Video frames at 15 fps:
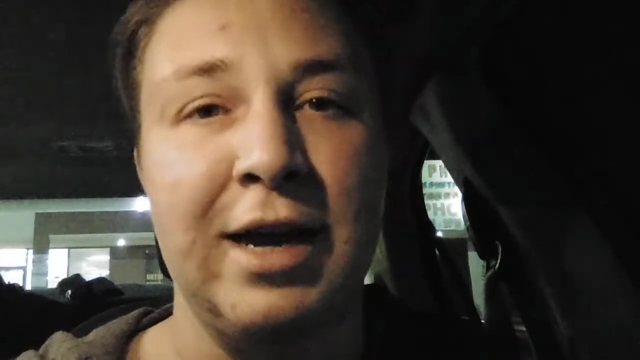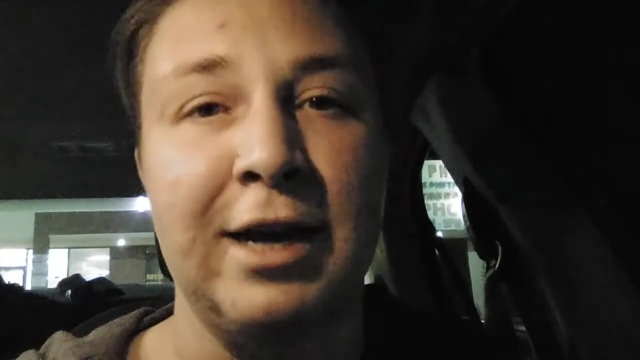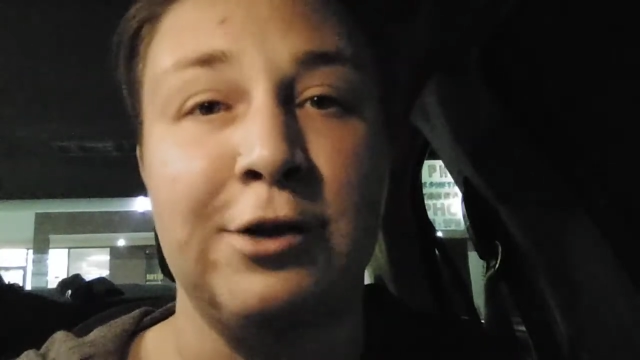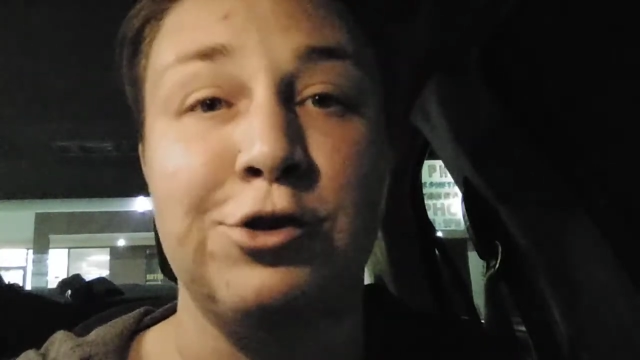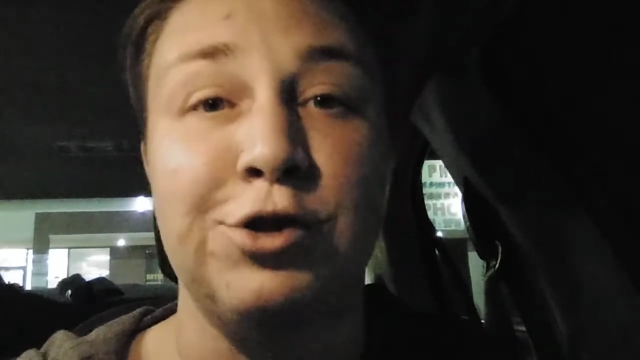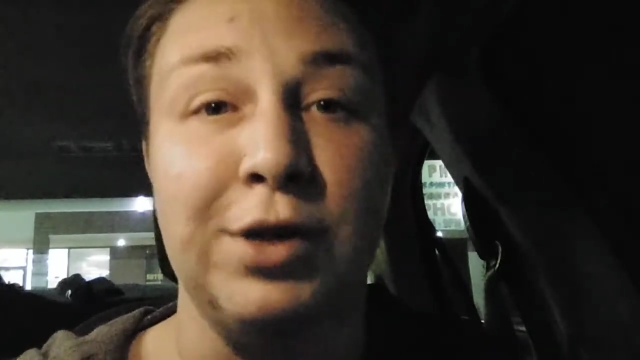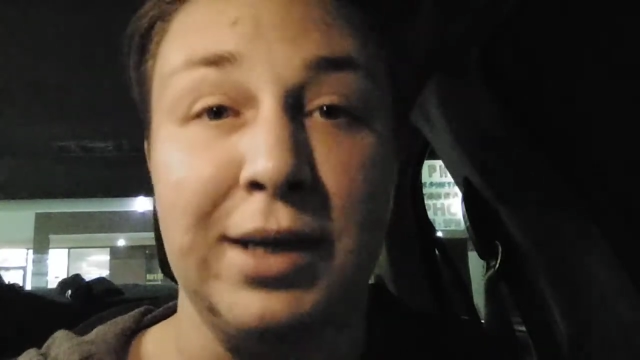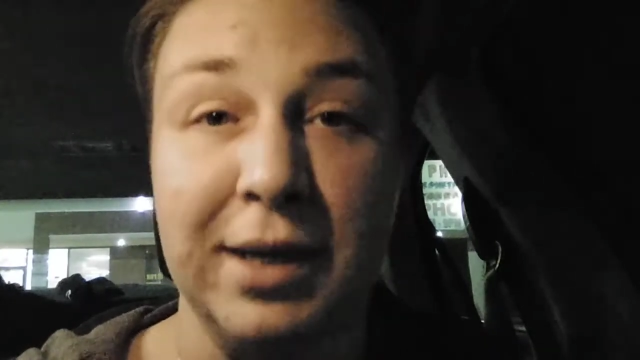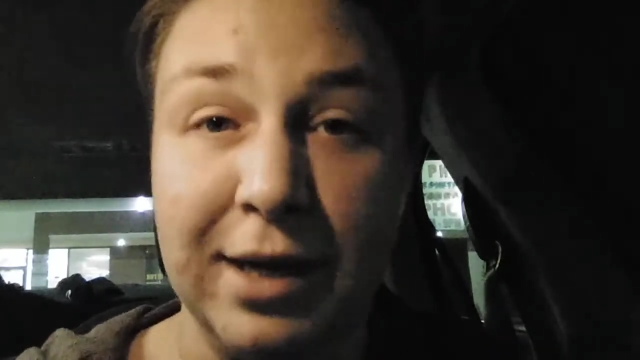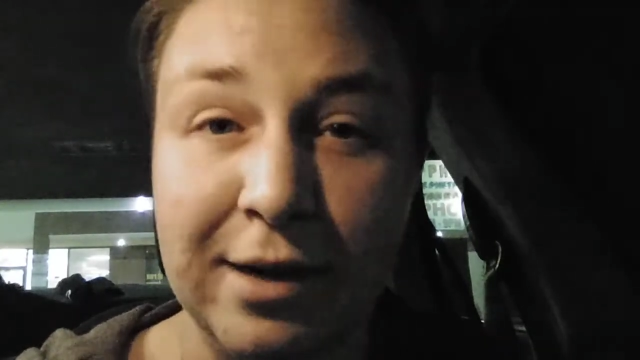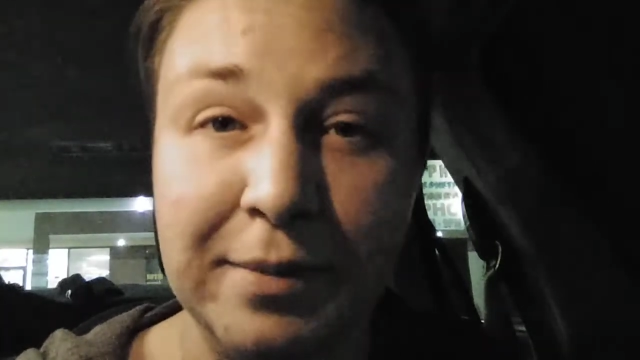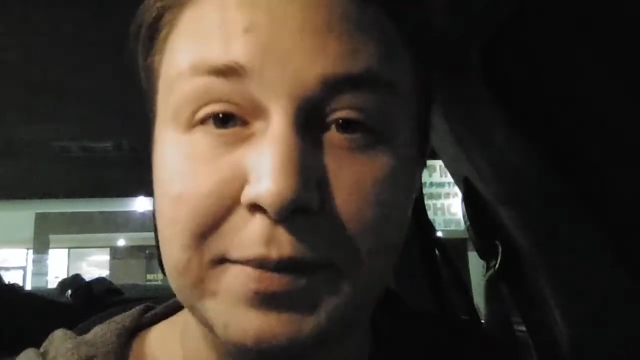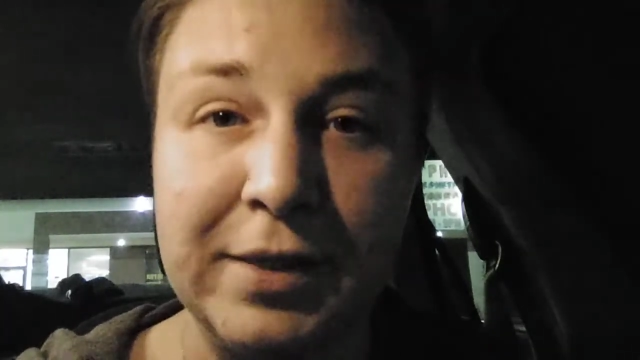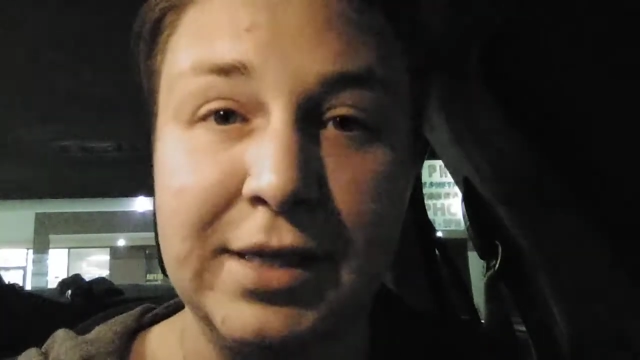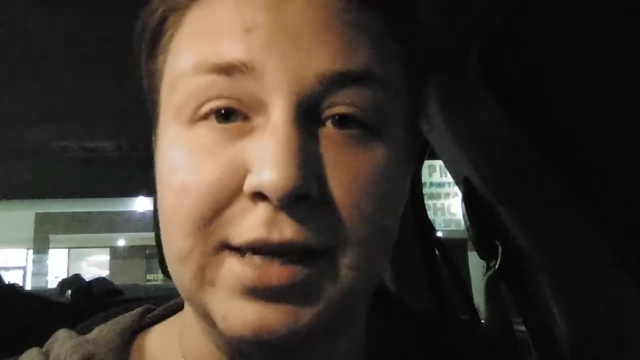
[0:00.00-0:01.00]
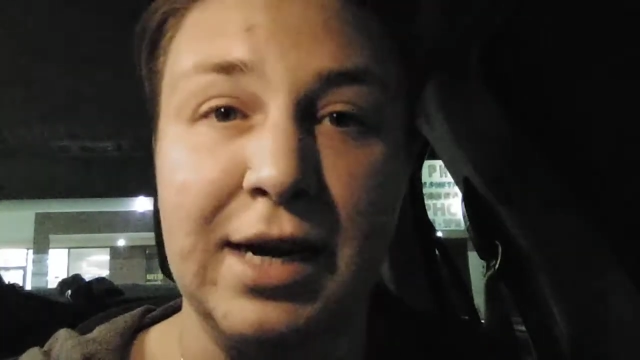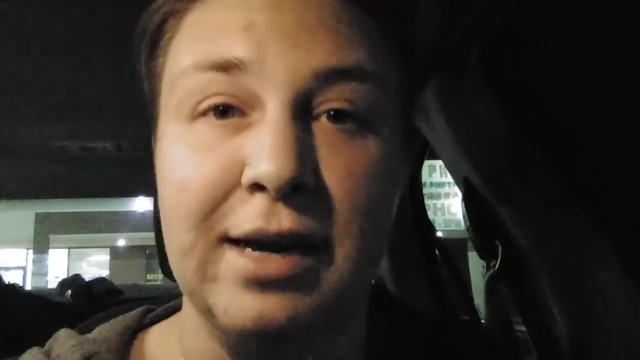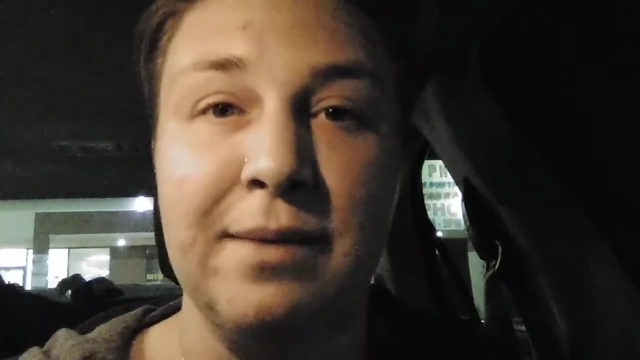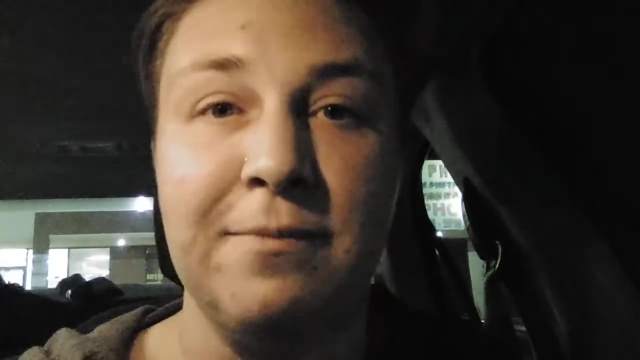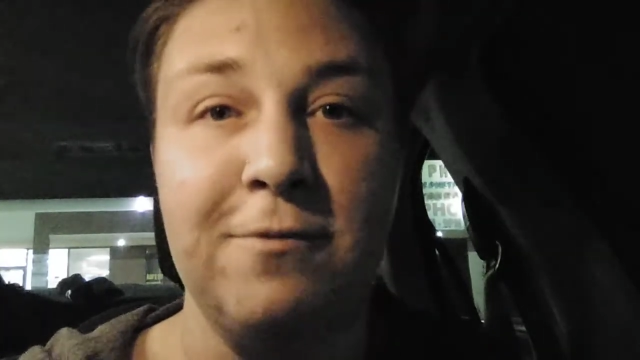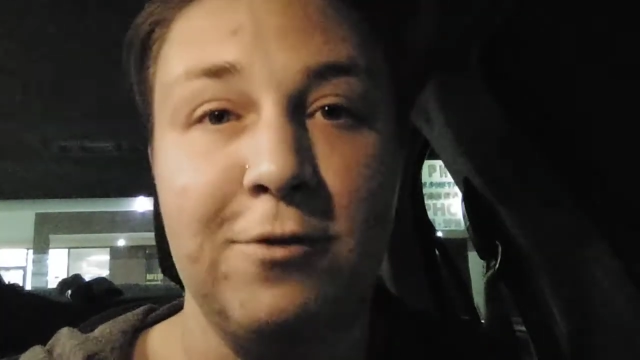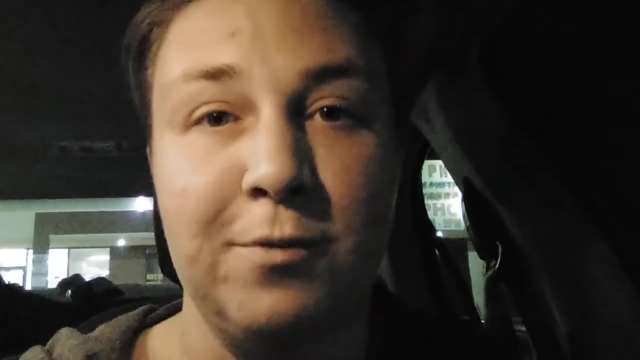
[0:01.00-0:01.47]
actually comes
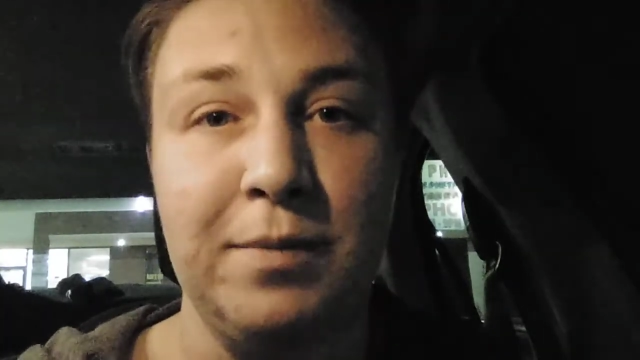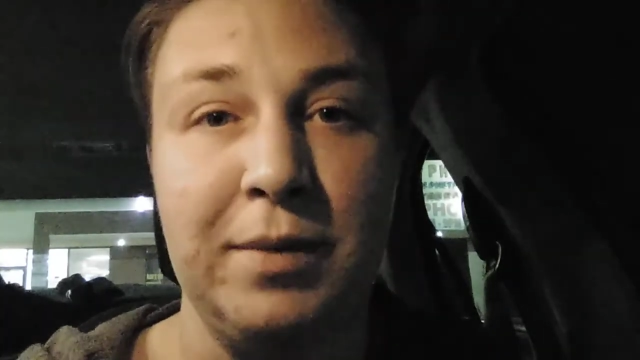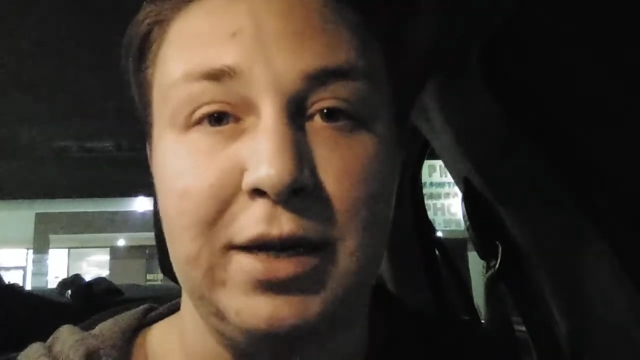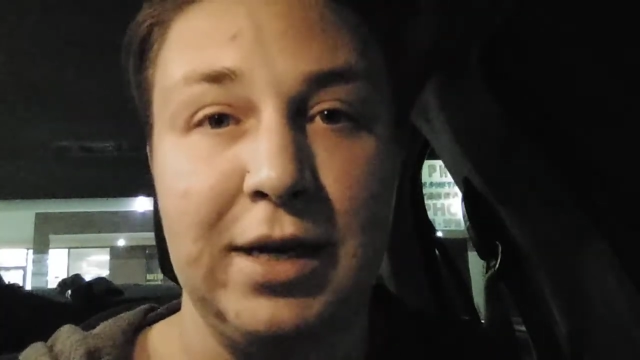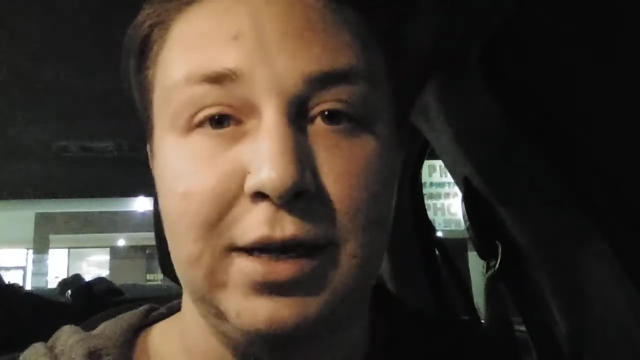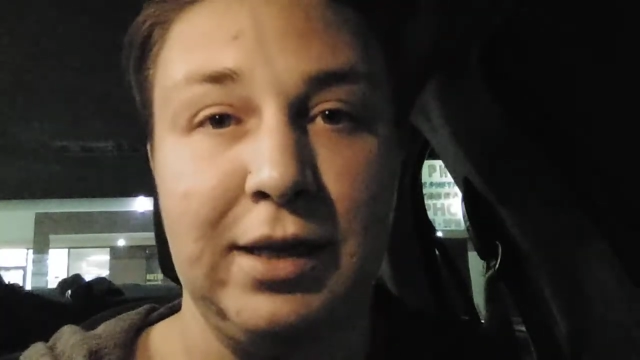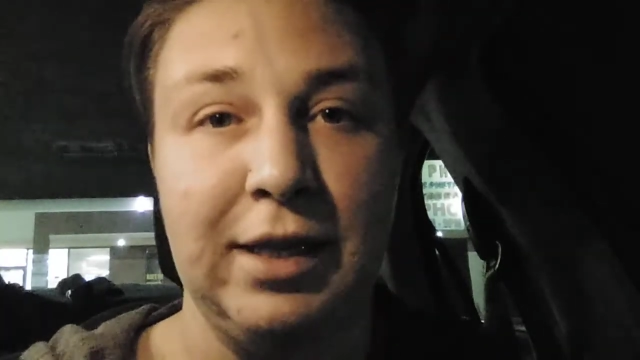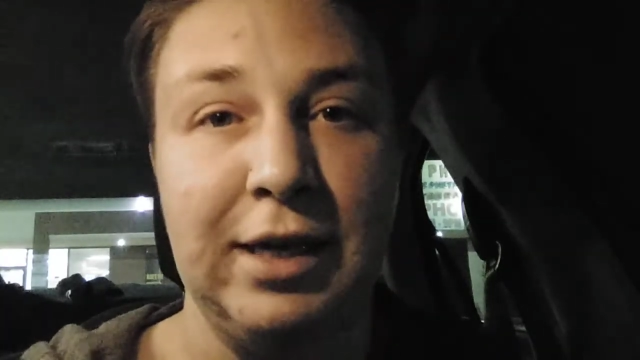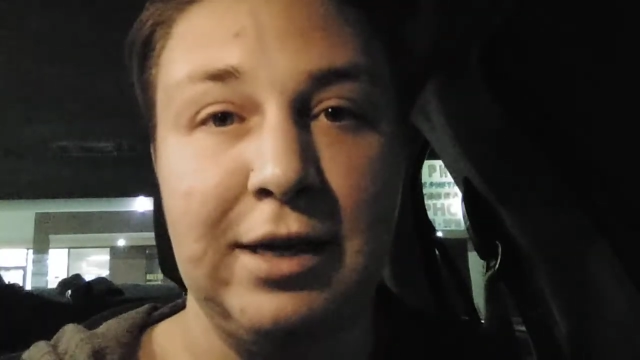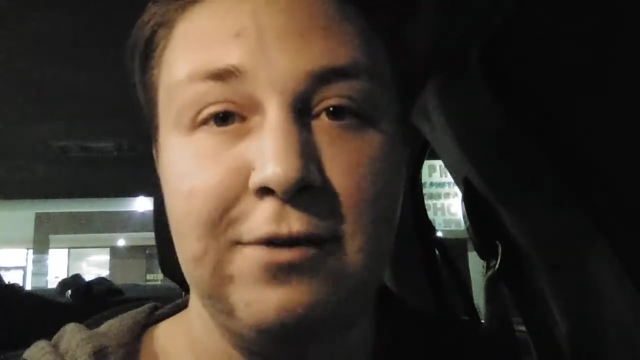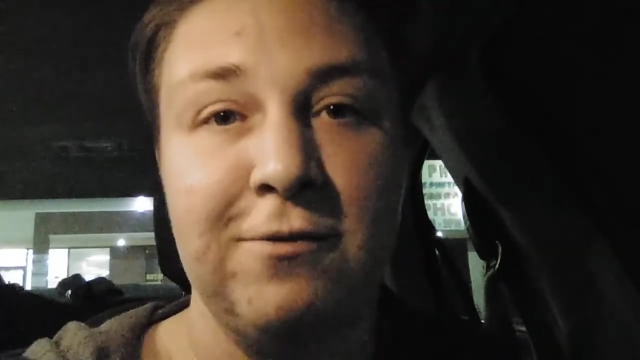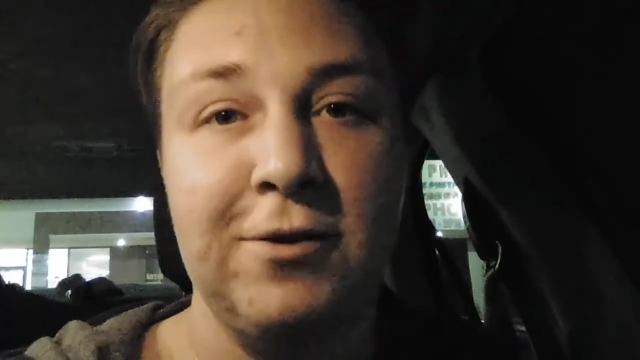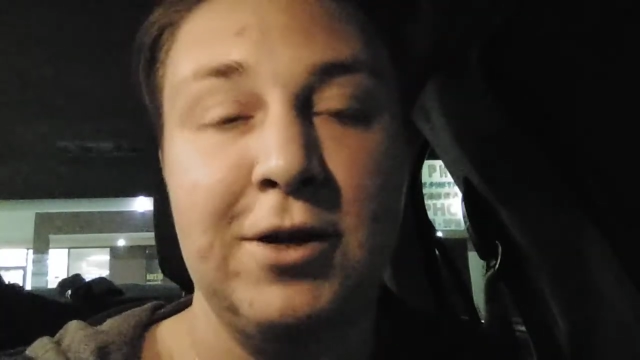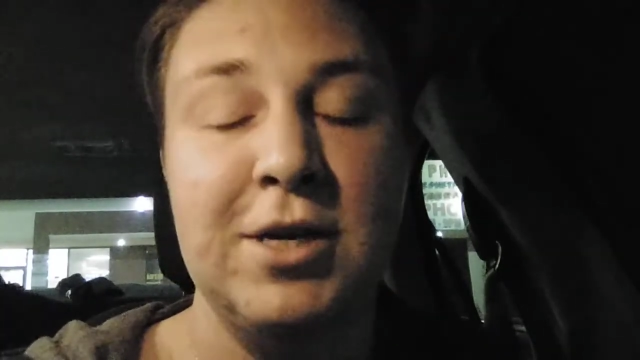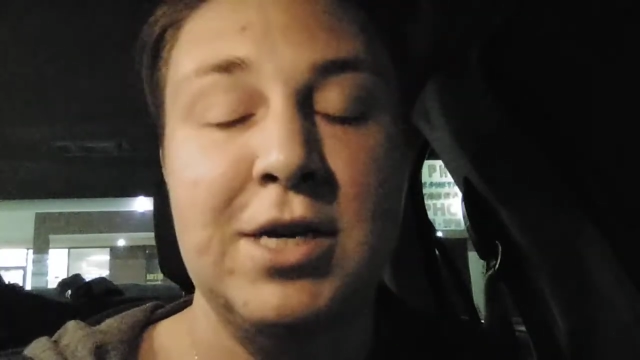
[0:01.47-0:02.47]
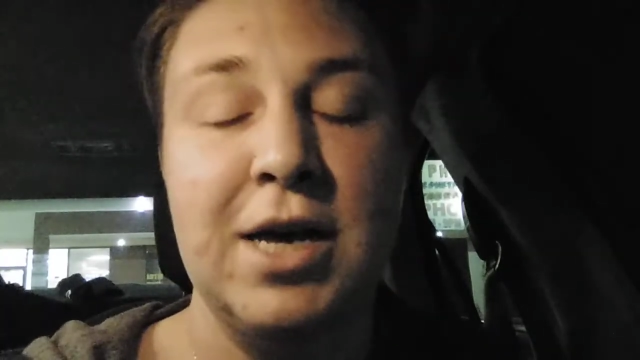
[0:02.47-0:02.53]
time for me to leave,